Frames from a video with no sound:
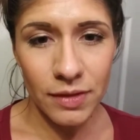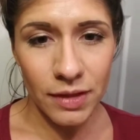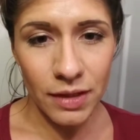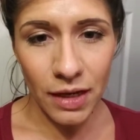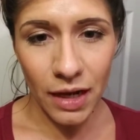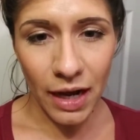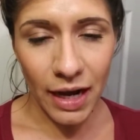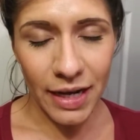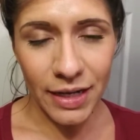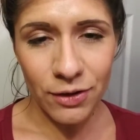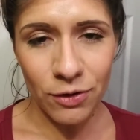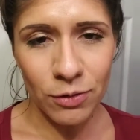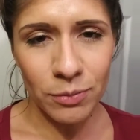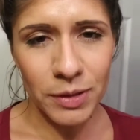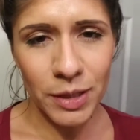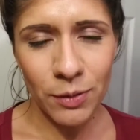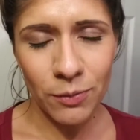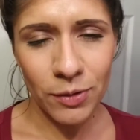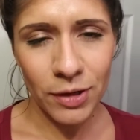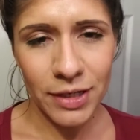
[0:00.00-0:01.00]
I
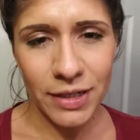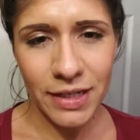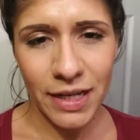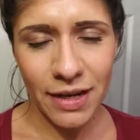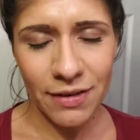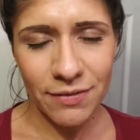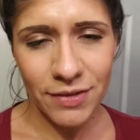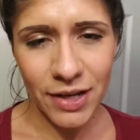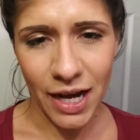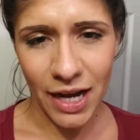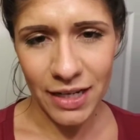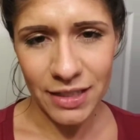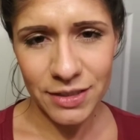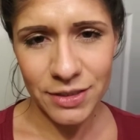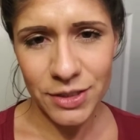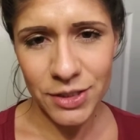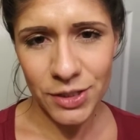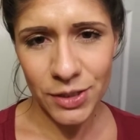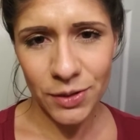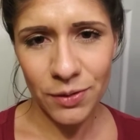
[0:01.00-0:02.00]
normally wouldn't have gotten
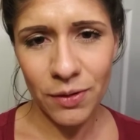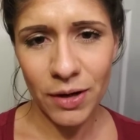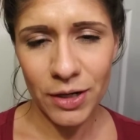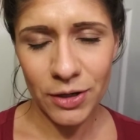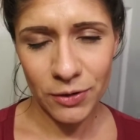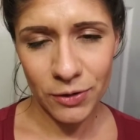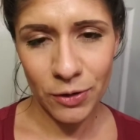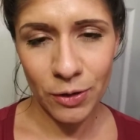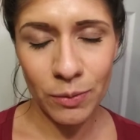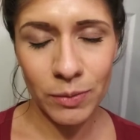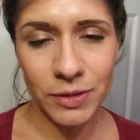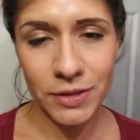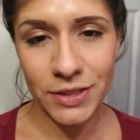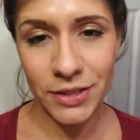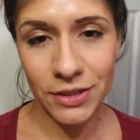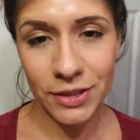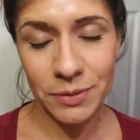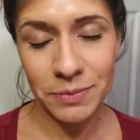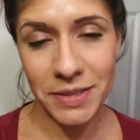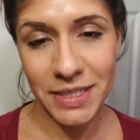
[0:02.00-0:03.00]
to under normal
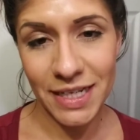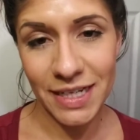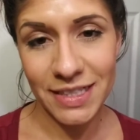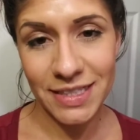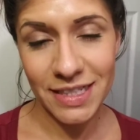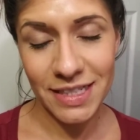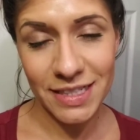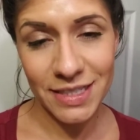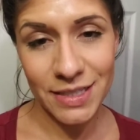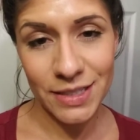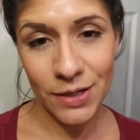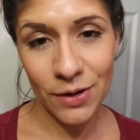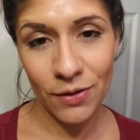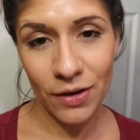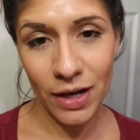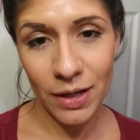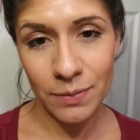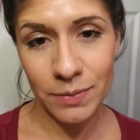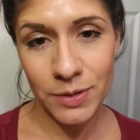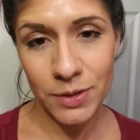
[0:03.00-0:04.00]
circumstances. So
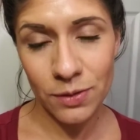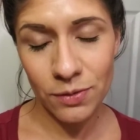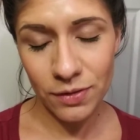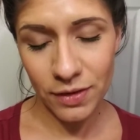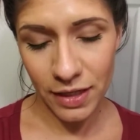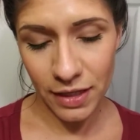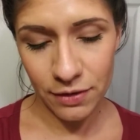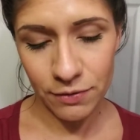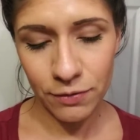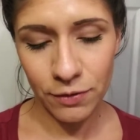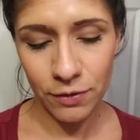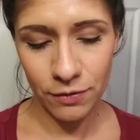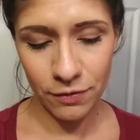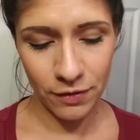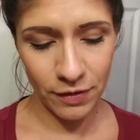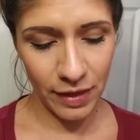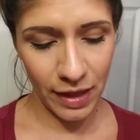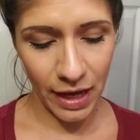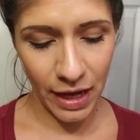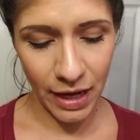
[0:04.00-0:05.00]
I'm so thankful
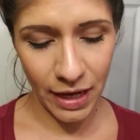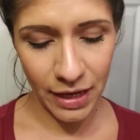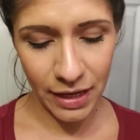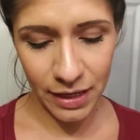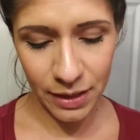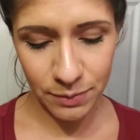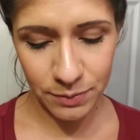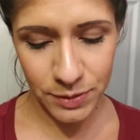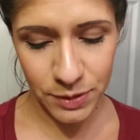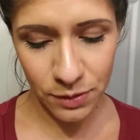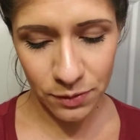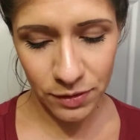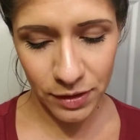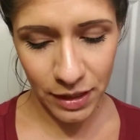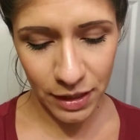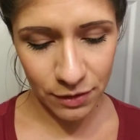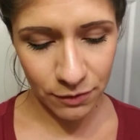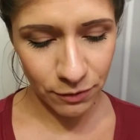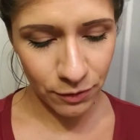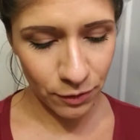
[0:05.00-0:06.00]
for that. And I'm so
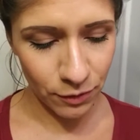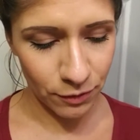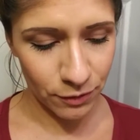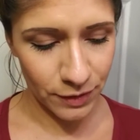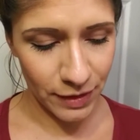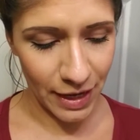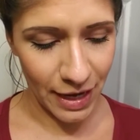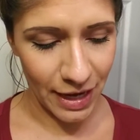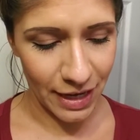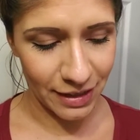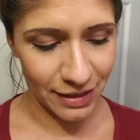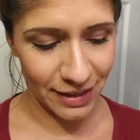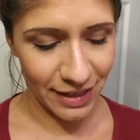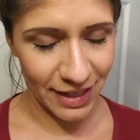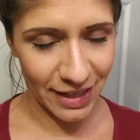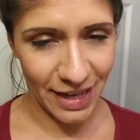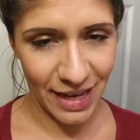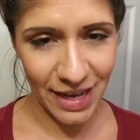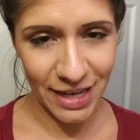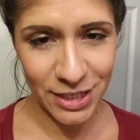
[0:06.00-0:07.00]
thankful that
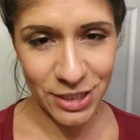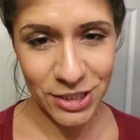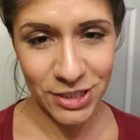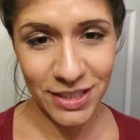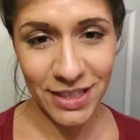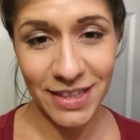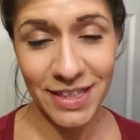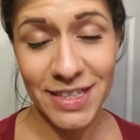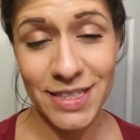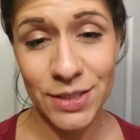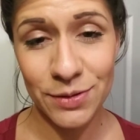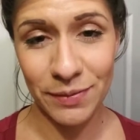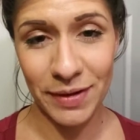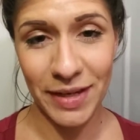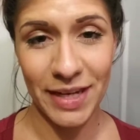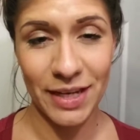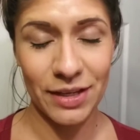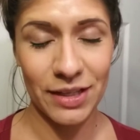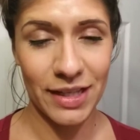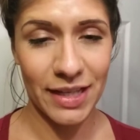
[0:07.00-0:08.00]
like actually this
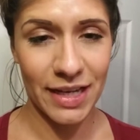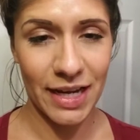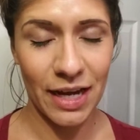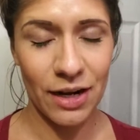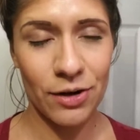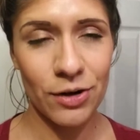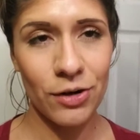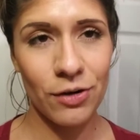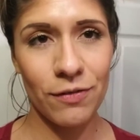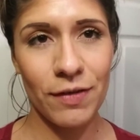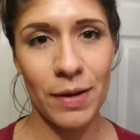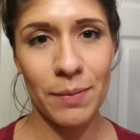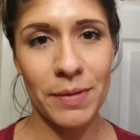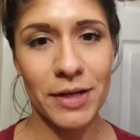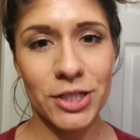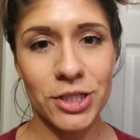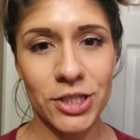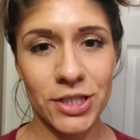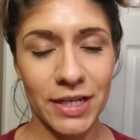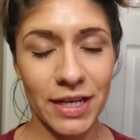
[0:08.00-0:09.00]
week, like I don't know if I
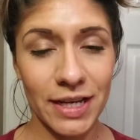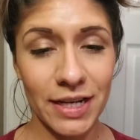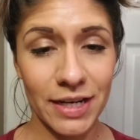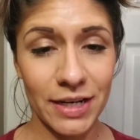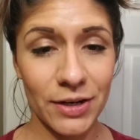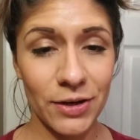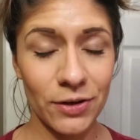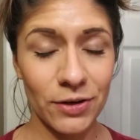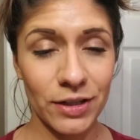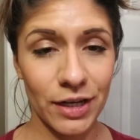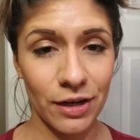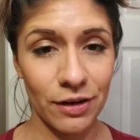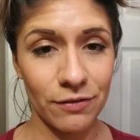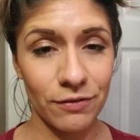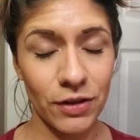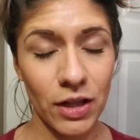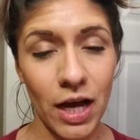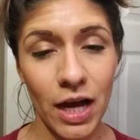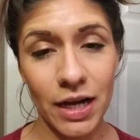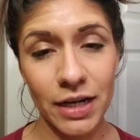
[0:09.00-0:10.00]
mentioned it in an earlier
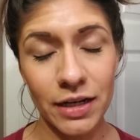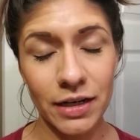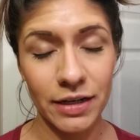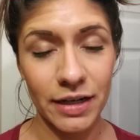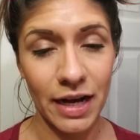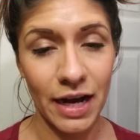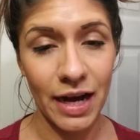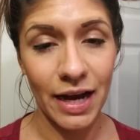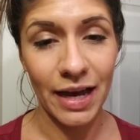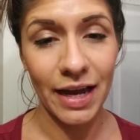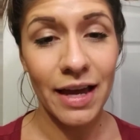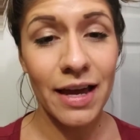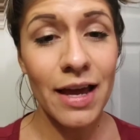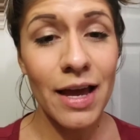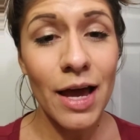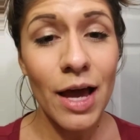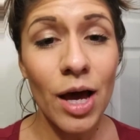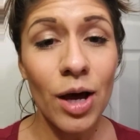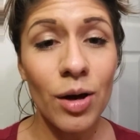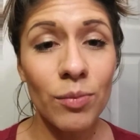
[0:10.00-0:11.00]
vlog or not,
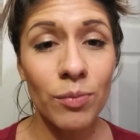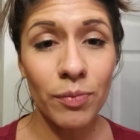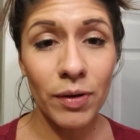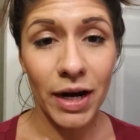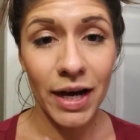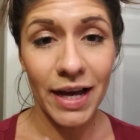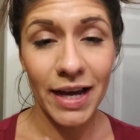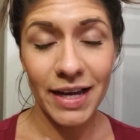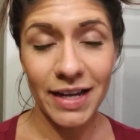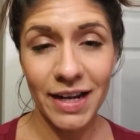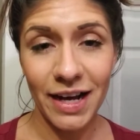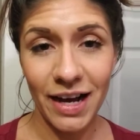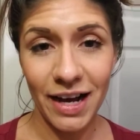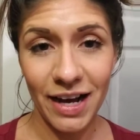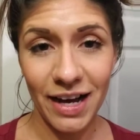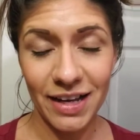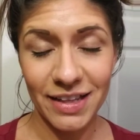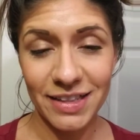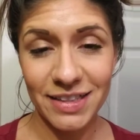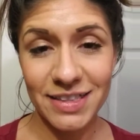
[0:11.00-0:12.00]
but
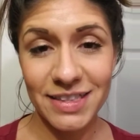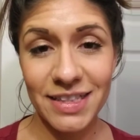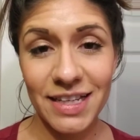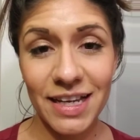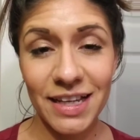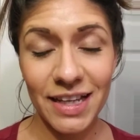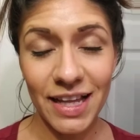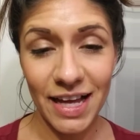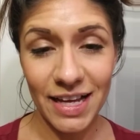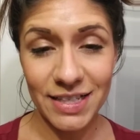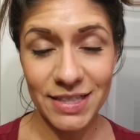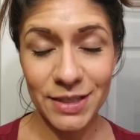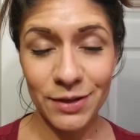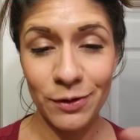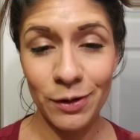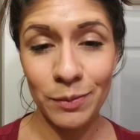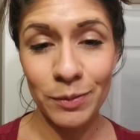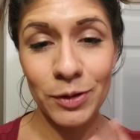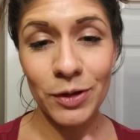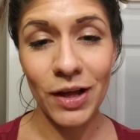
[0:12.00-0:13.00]
the CLS, the
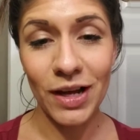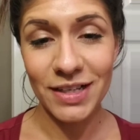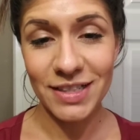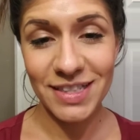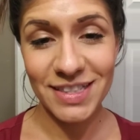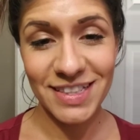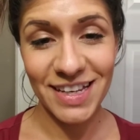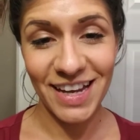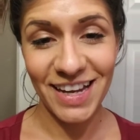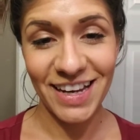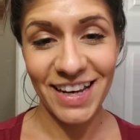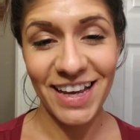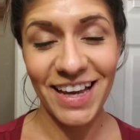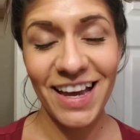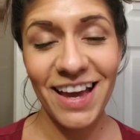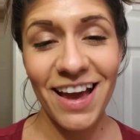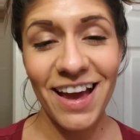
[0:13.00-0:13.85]
Criminal Law Society,